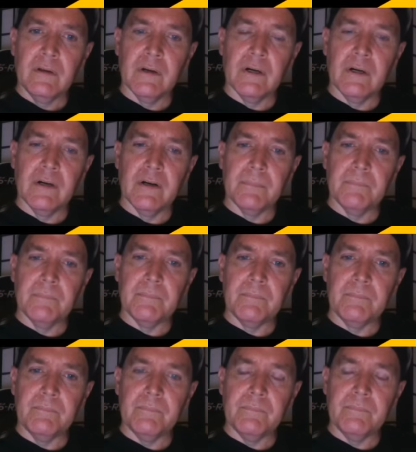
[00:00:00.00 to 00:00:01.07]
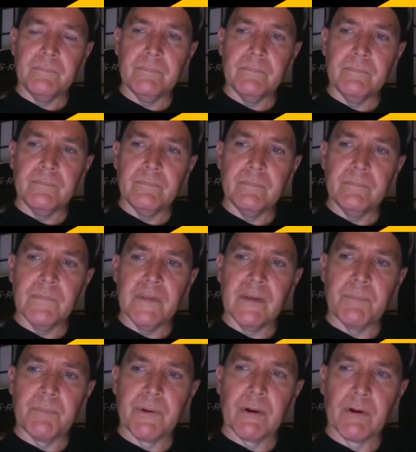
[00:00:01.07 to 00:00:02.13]
Um,
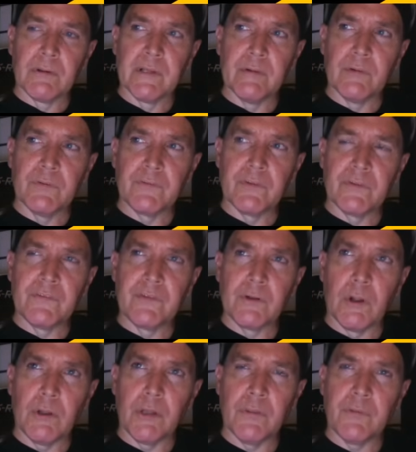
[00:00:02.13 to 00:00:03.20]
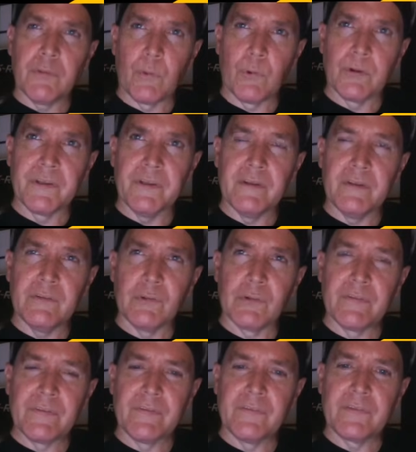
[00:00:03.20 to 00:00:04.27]
he apparently resisted all authority, sort
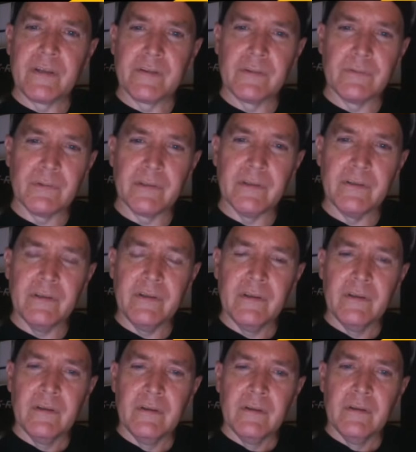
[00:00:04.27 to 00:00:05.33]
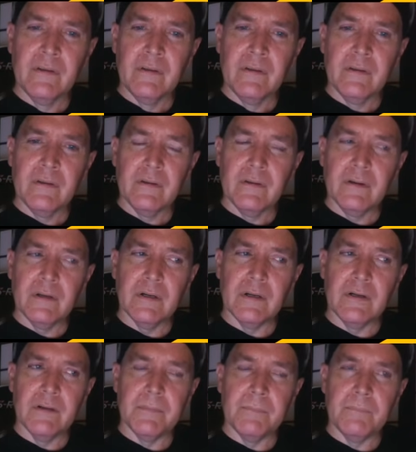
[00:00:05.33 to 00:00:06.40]
of instinctively.
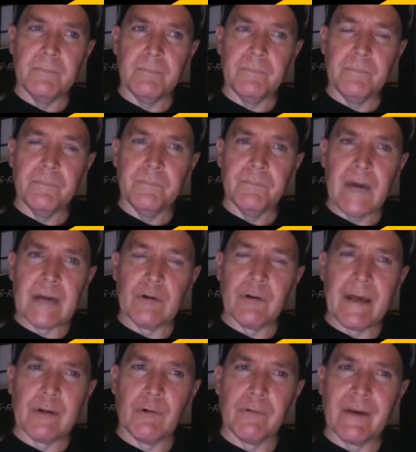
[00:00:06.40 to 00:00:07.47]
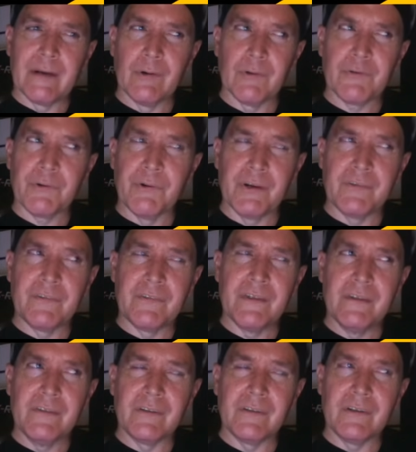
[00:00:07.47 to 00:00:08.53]
Um, I don't, I don't, I don't trust
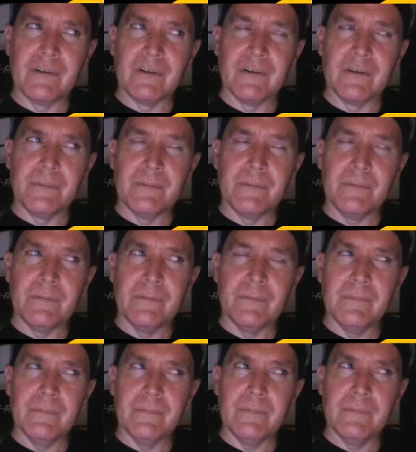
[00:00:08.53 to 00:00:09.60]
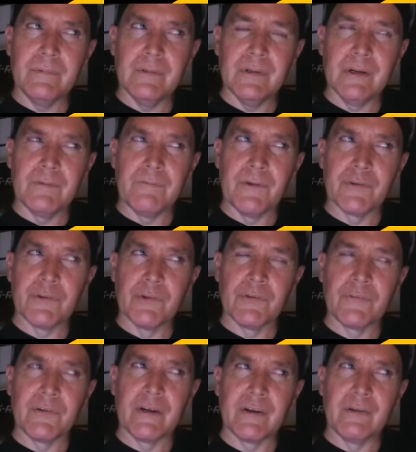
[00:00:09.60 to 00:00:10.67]
these uh, official
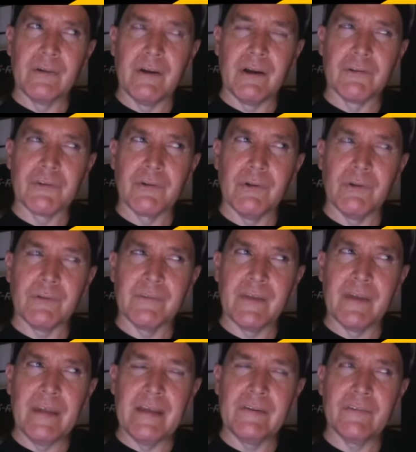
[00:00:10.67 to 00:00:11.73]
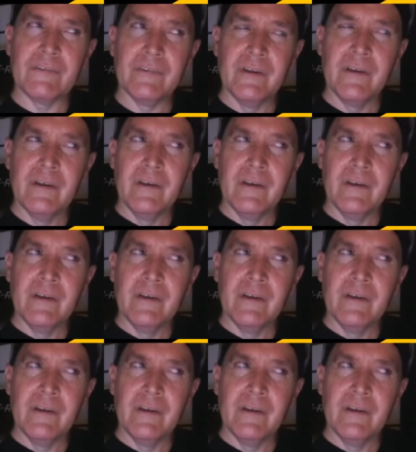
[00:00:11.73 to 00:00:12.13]
psychological takes